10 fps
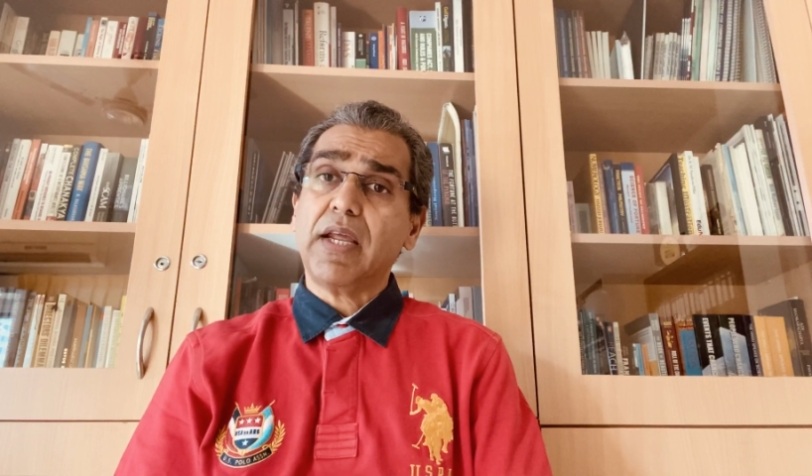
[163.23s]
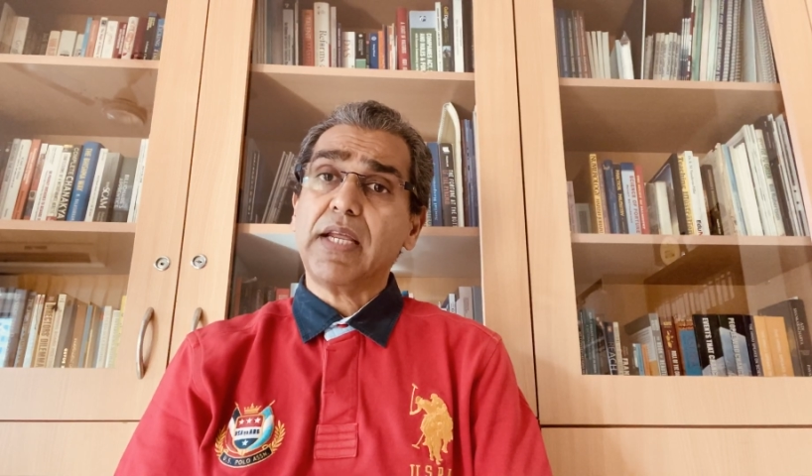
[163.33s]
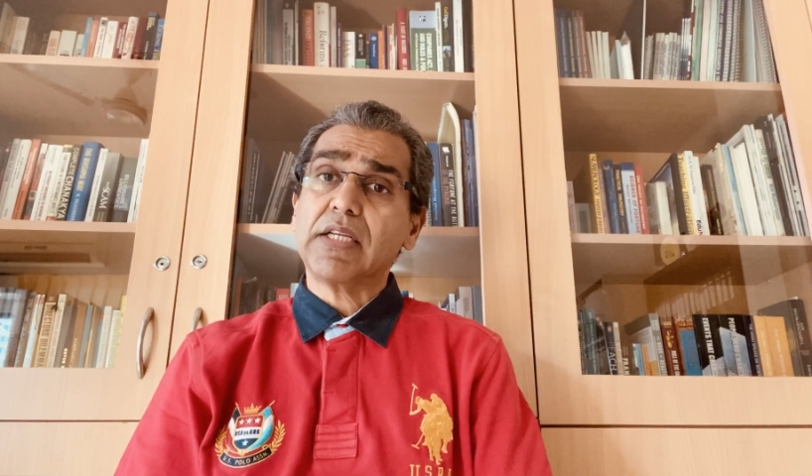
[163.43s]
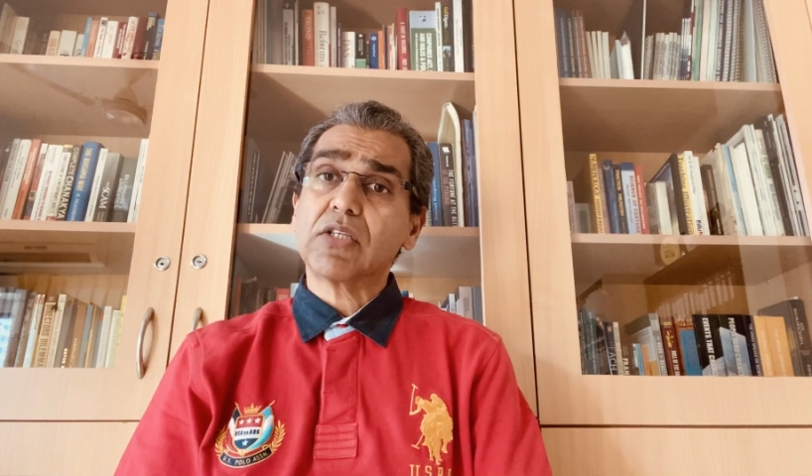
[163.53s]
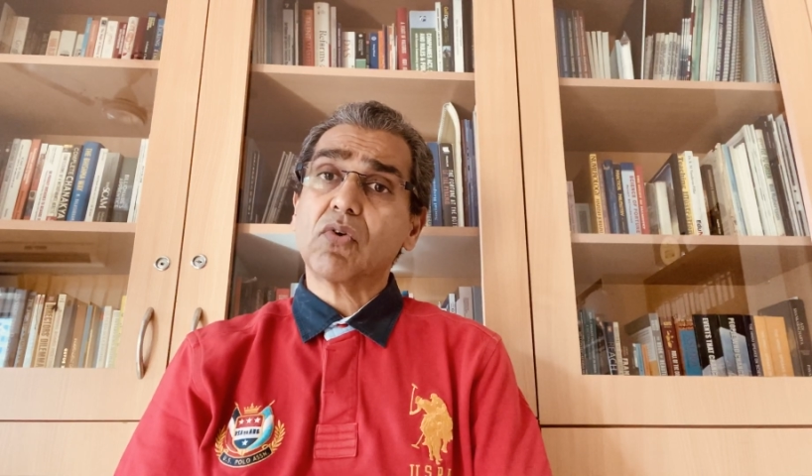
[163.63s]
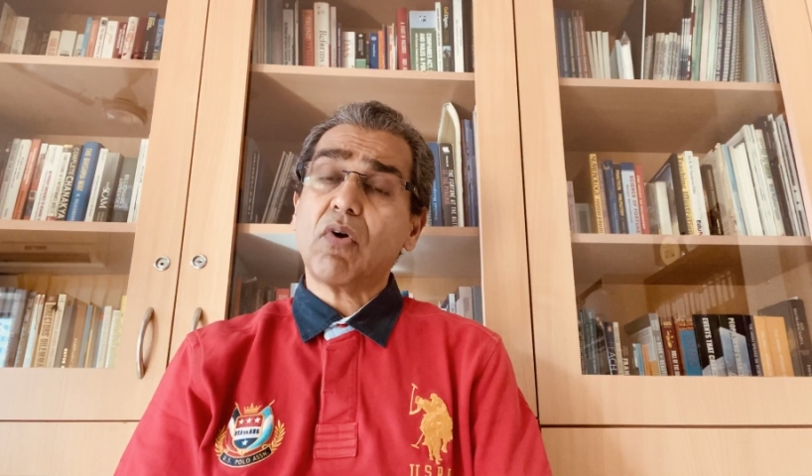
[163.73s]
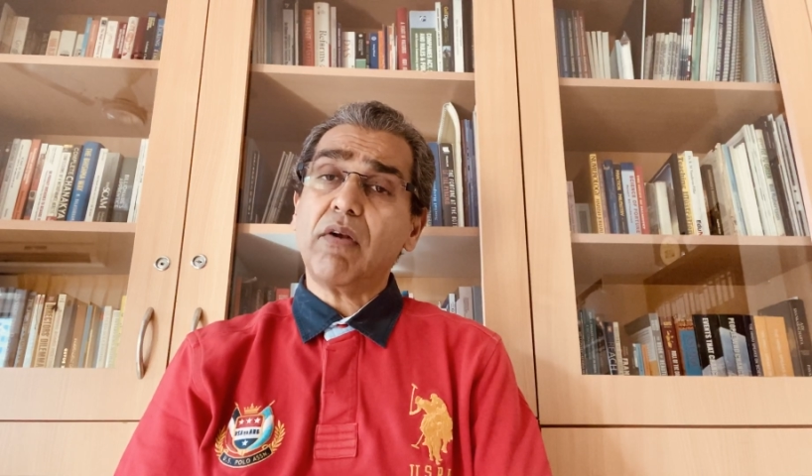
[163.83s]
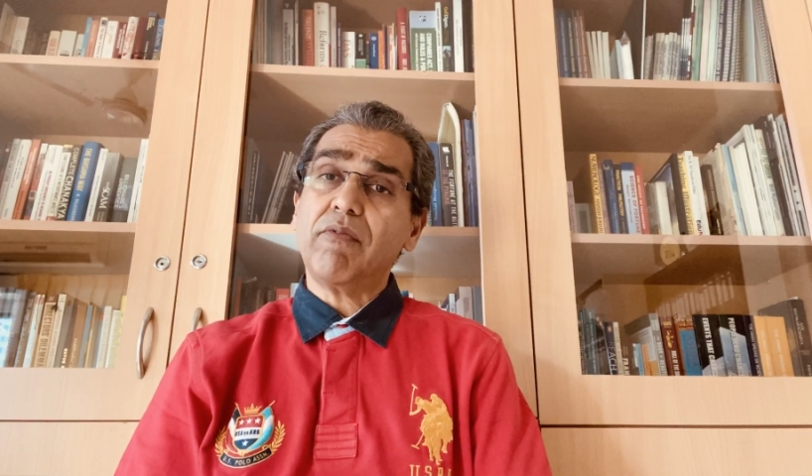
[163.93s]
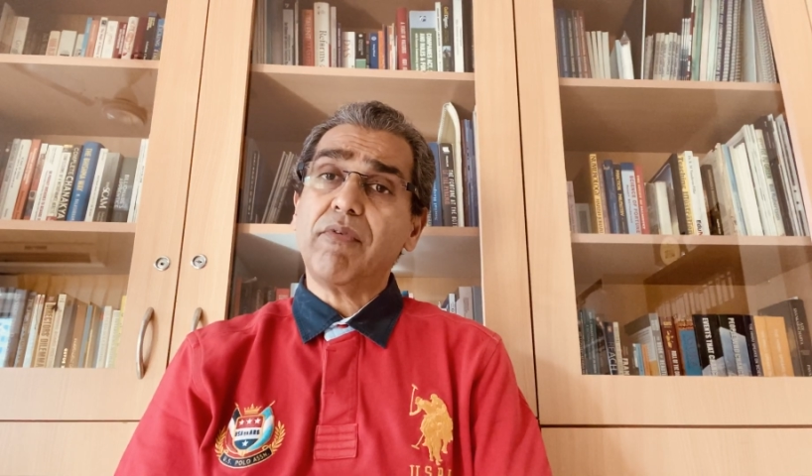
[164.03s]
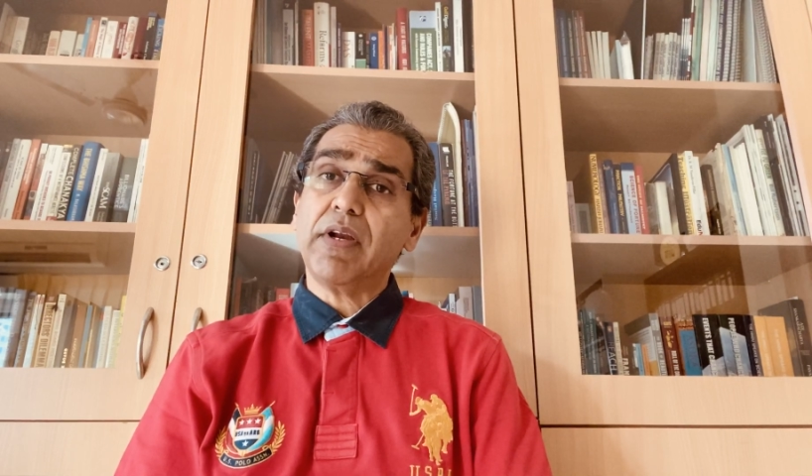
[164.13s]
is
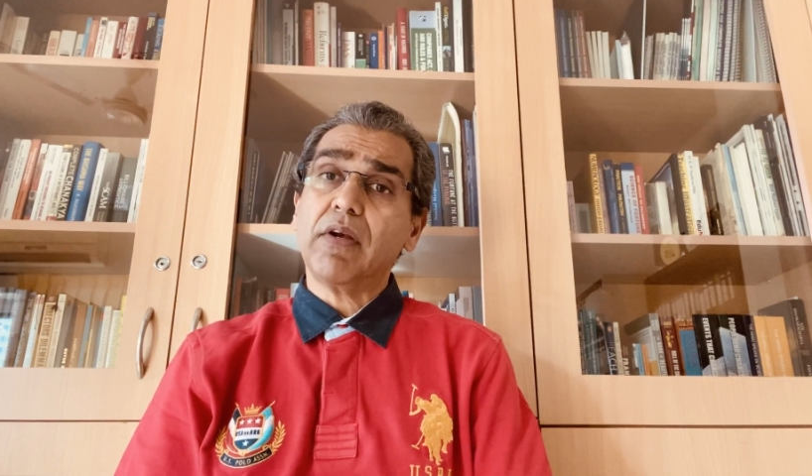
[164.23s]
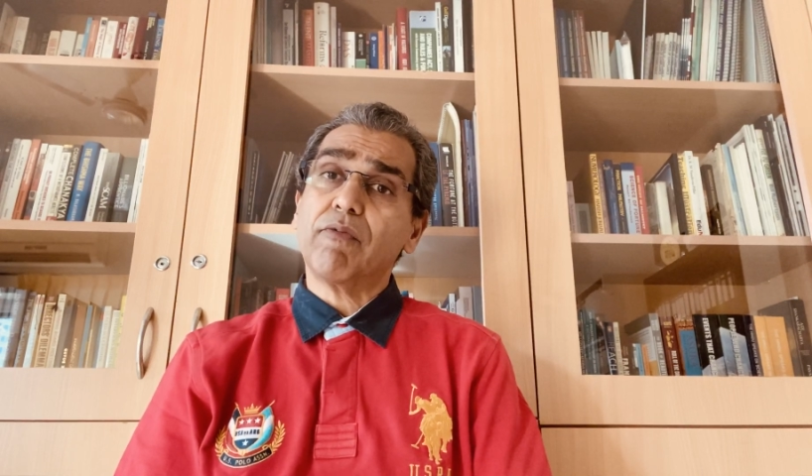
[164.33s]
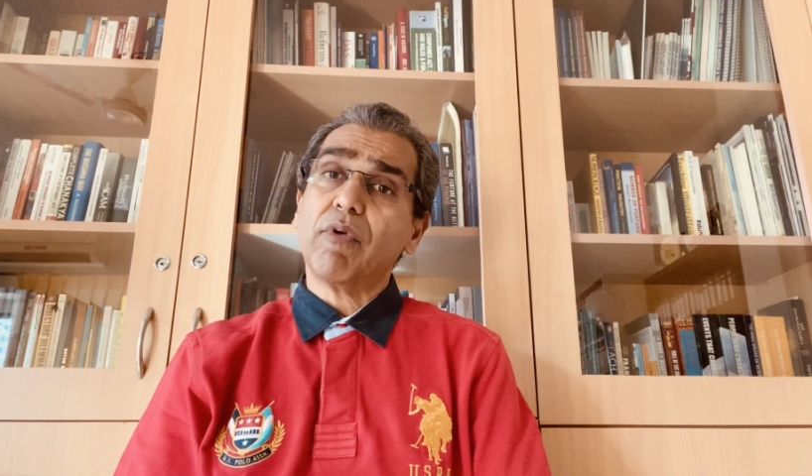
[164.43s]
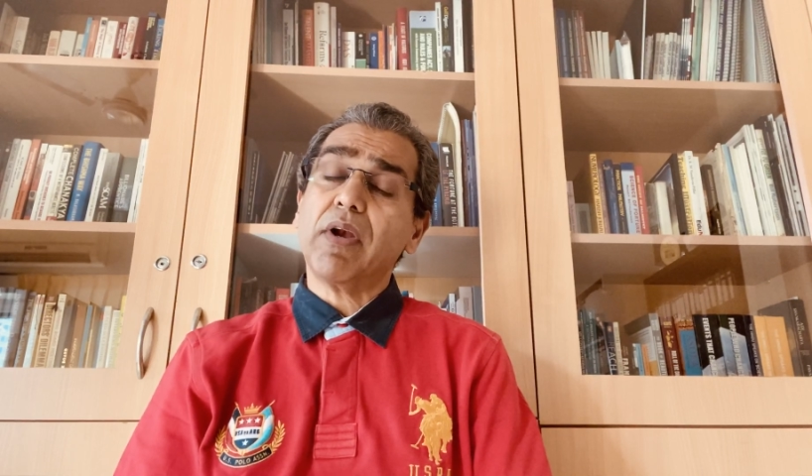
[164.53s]
conflict for